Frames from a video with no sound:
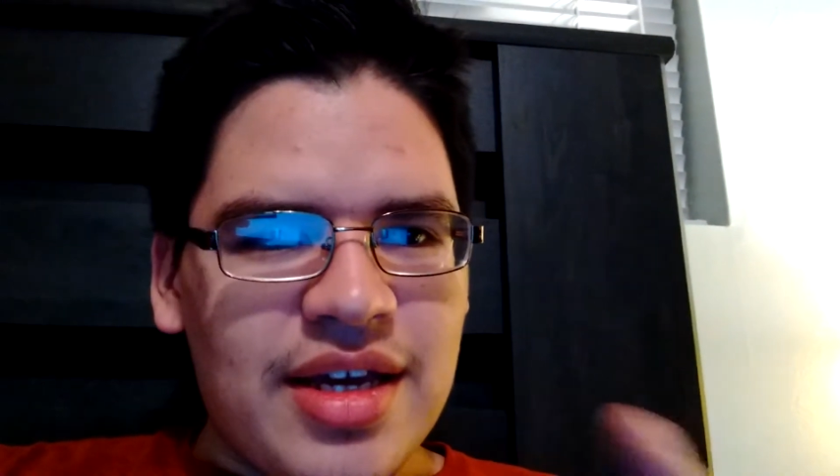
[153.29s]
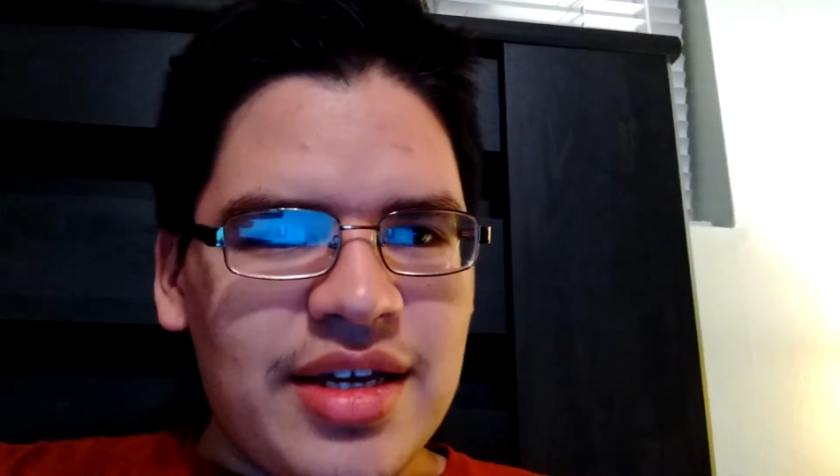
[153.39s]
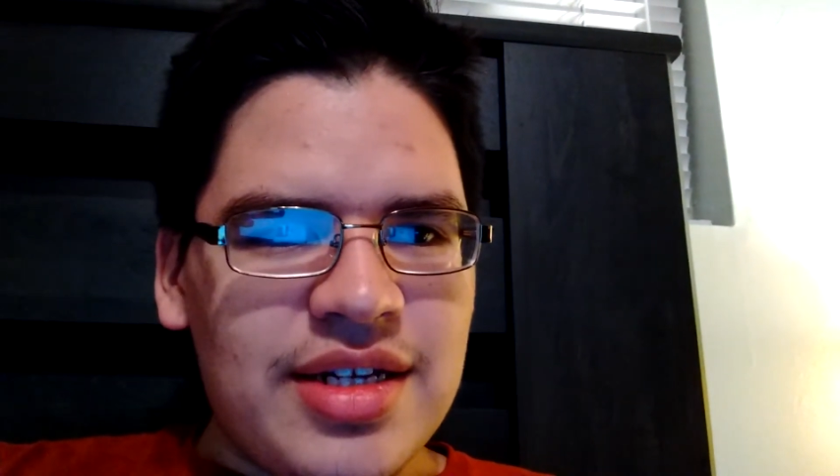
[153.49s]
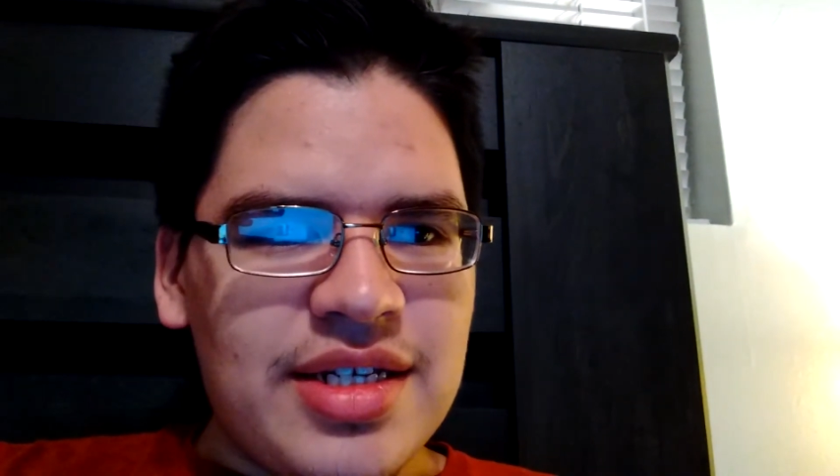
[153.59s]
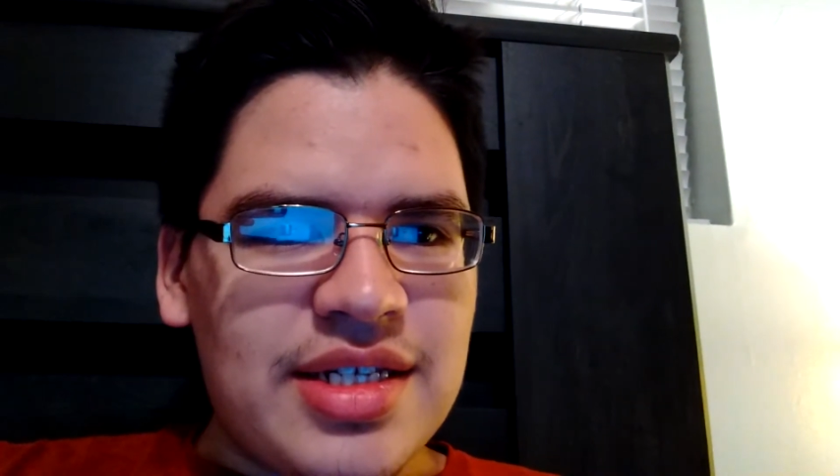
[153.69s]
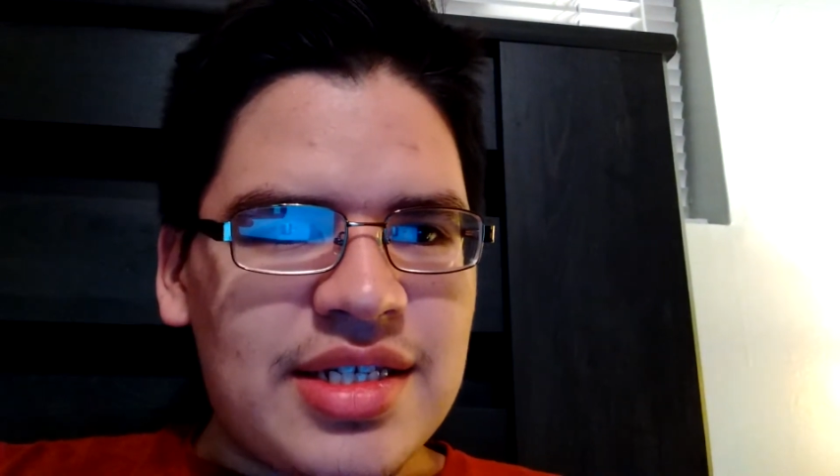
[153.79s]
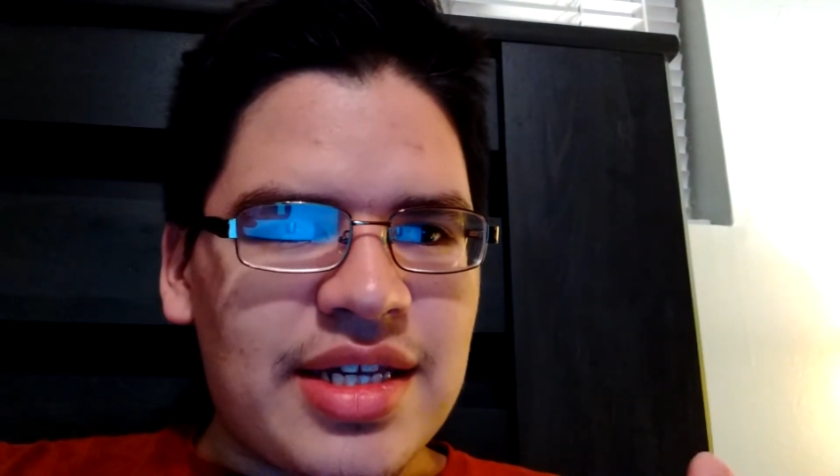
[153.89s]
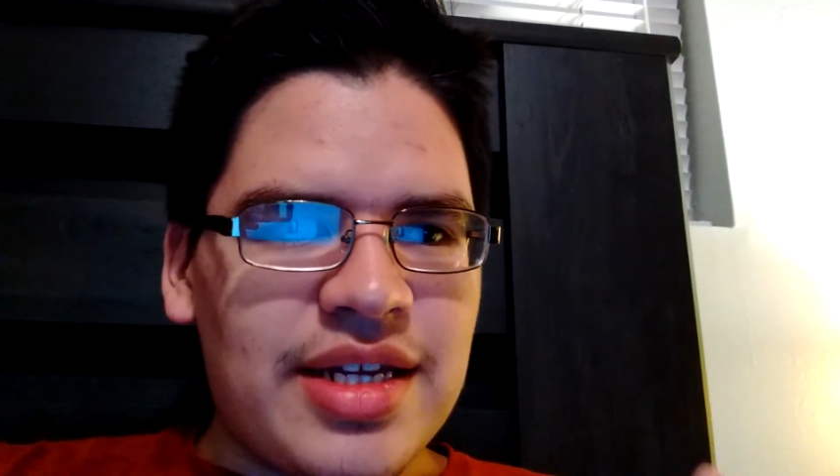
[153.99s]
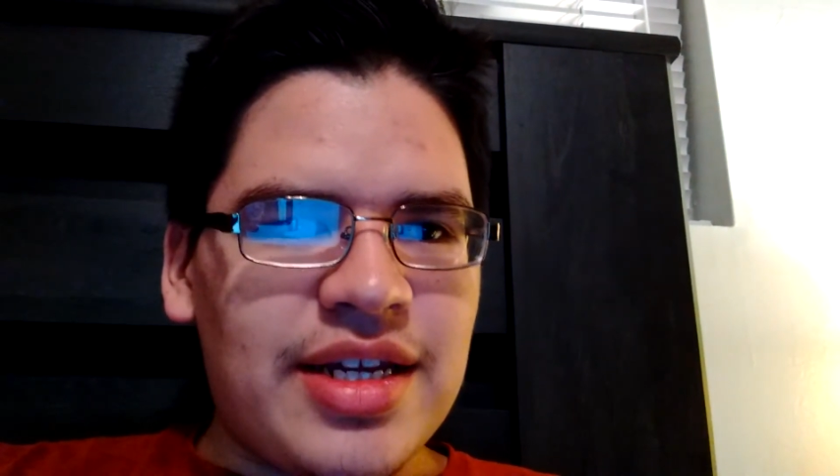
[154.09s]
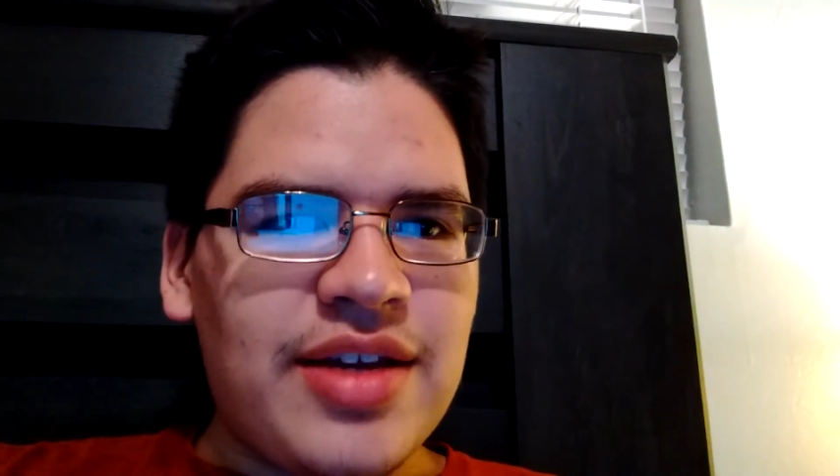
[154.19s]
it is
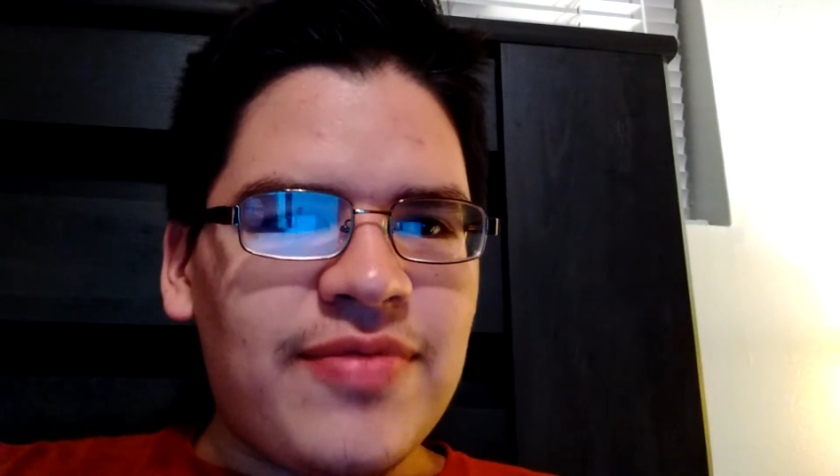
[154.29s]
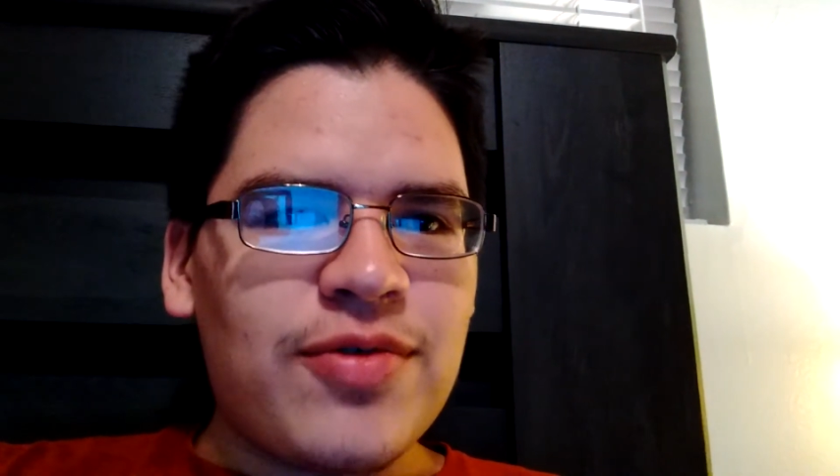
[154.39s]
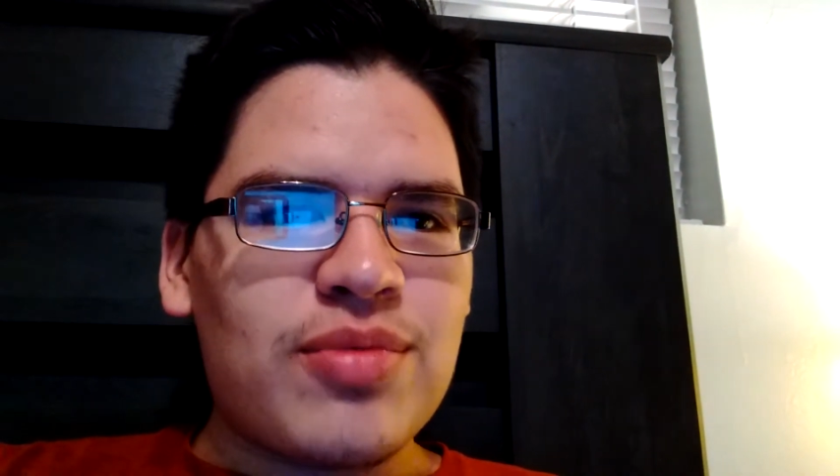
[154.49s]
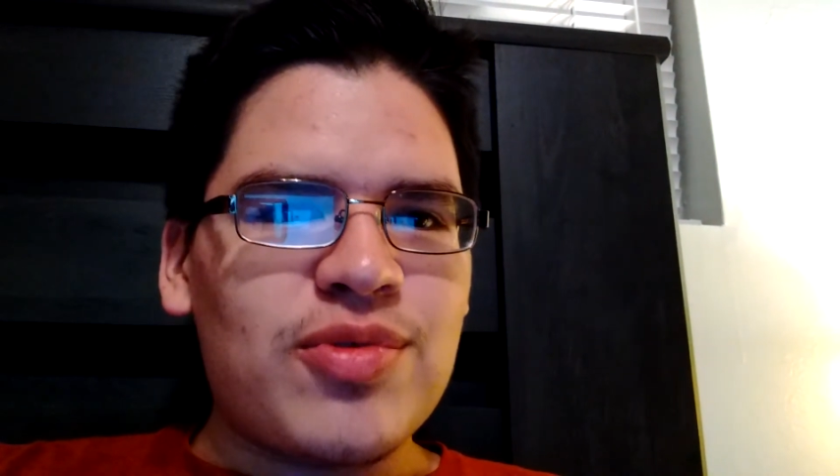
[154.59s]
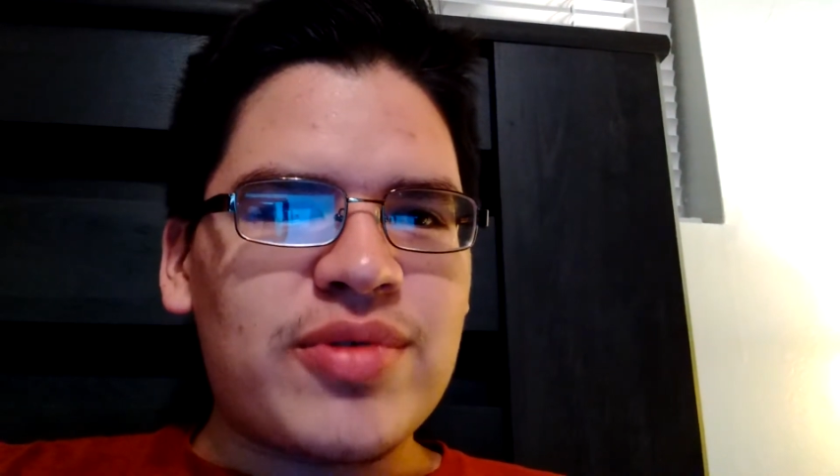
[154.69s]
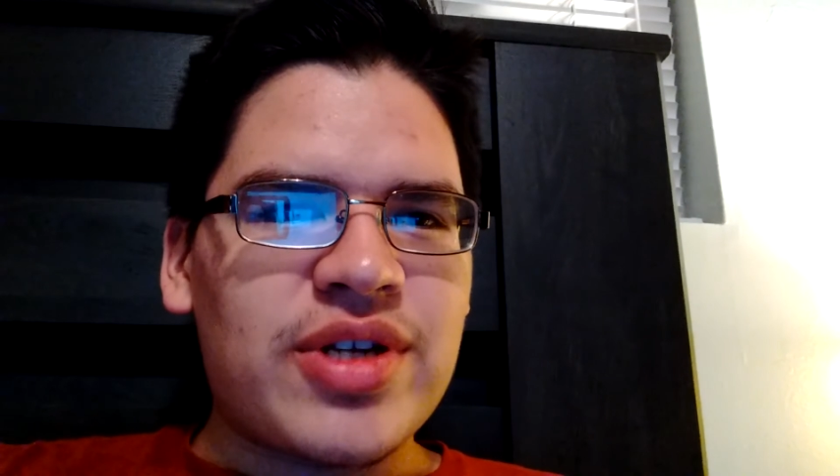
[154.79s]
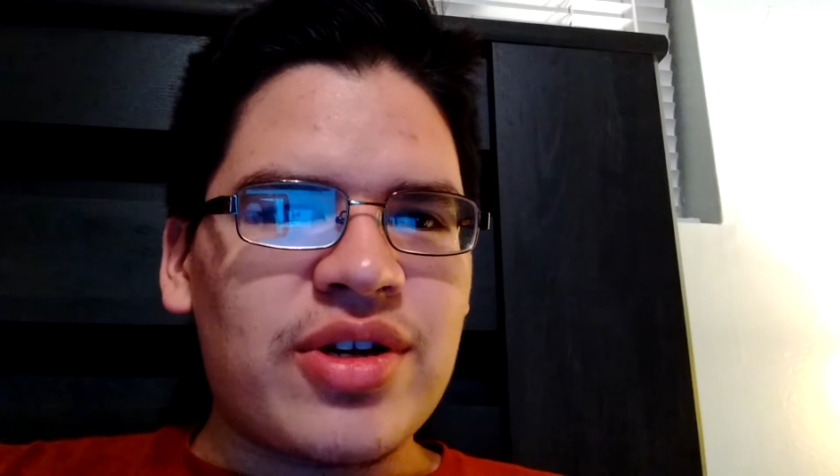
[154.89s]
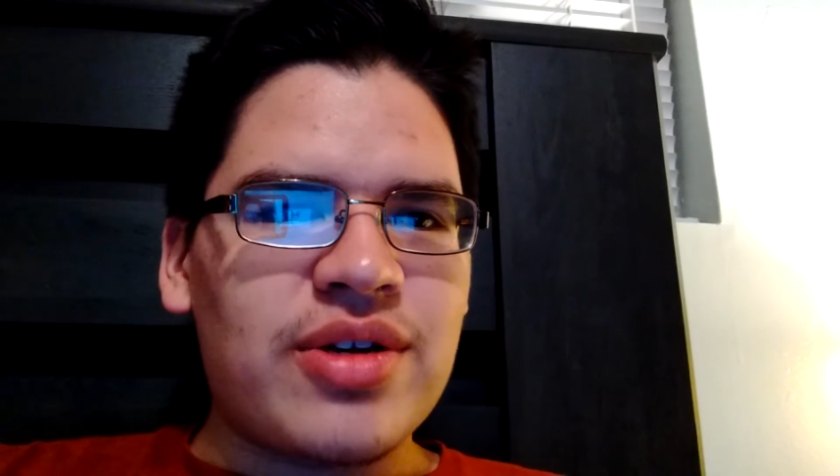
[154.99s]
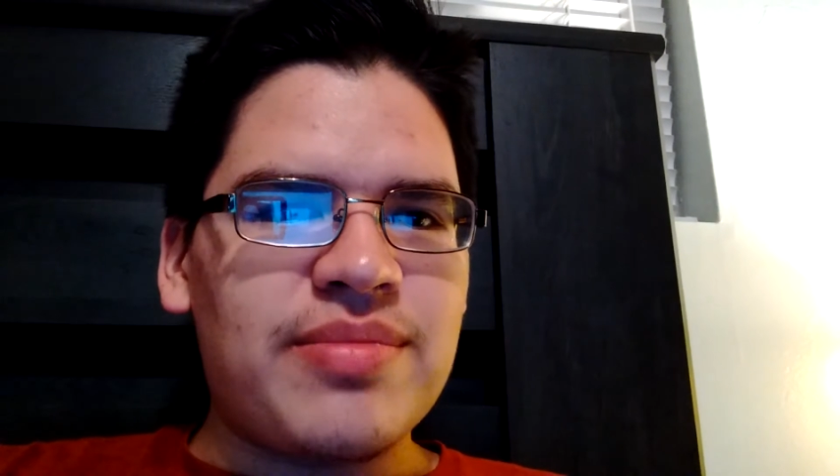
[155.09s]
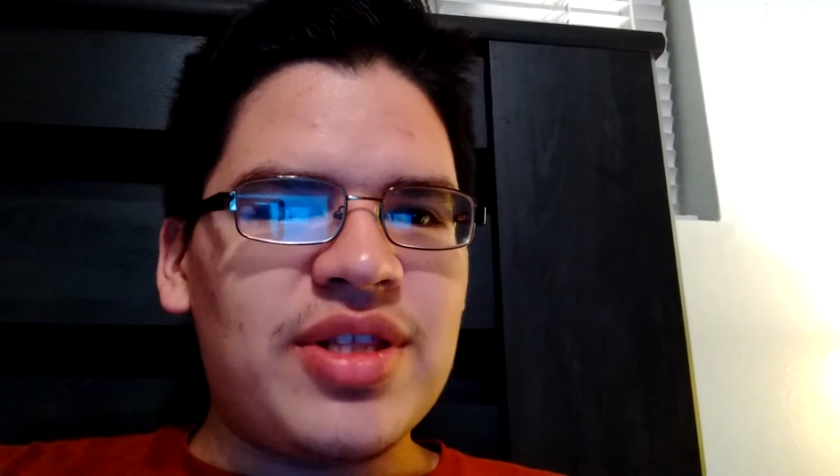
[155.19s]
an informal
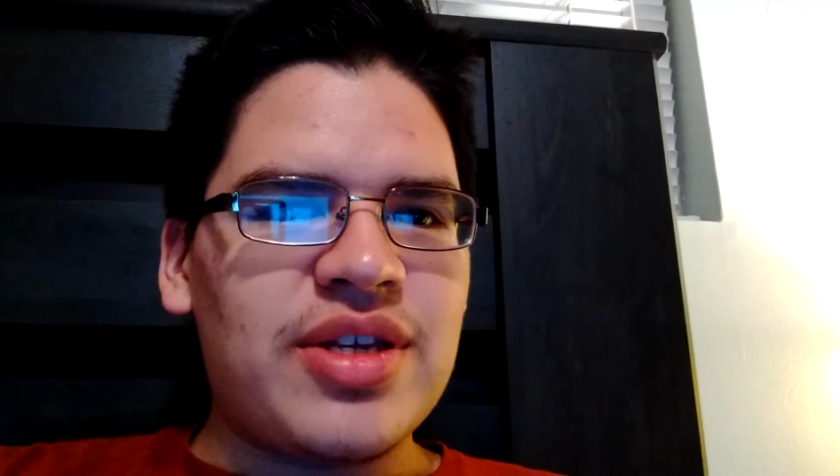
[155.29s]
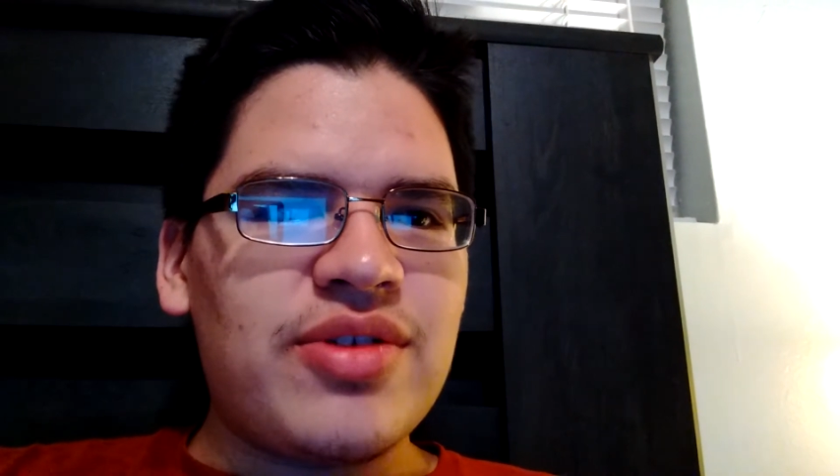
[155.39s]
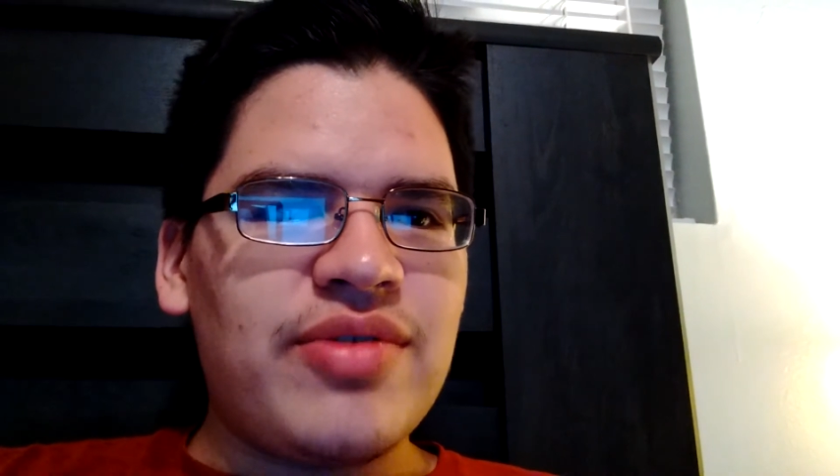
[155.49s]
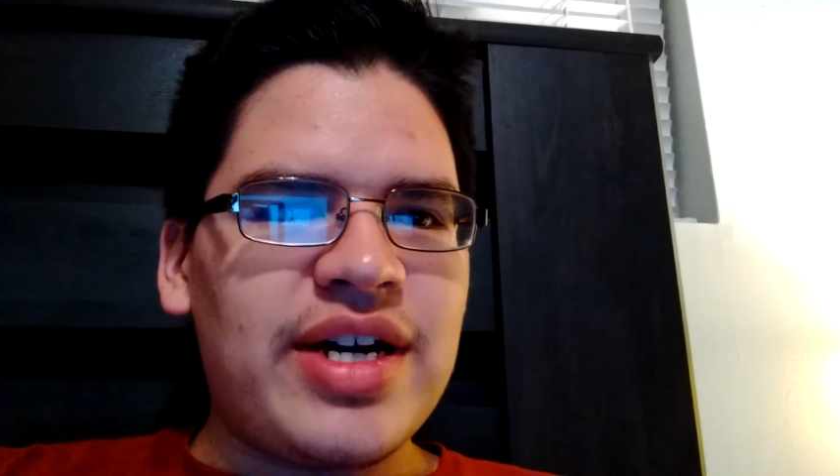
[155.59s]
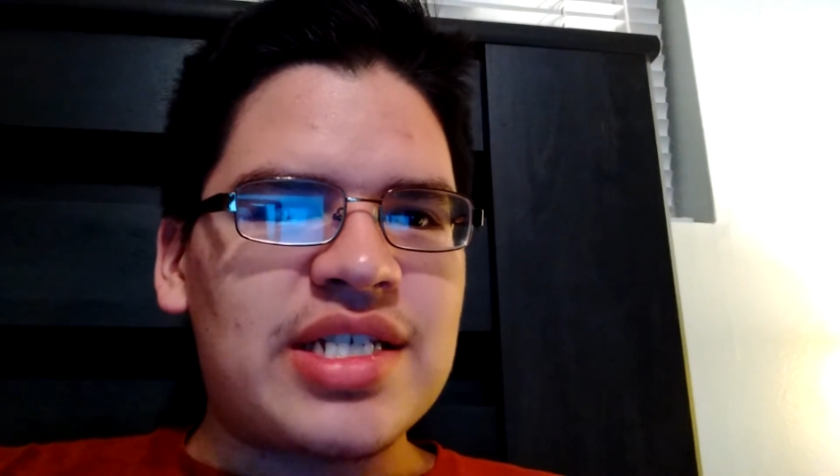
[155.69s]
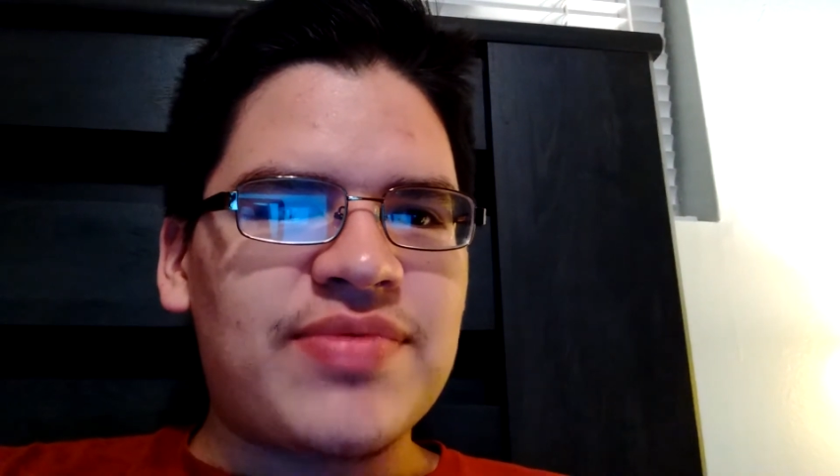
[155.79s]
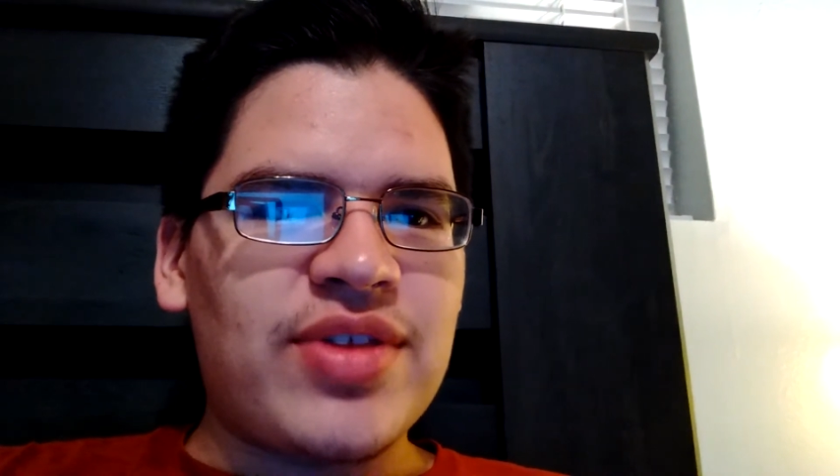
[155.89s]
term in the U.S.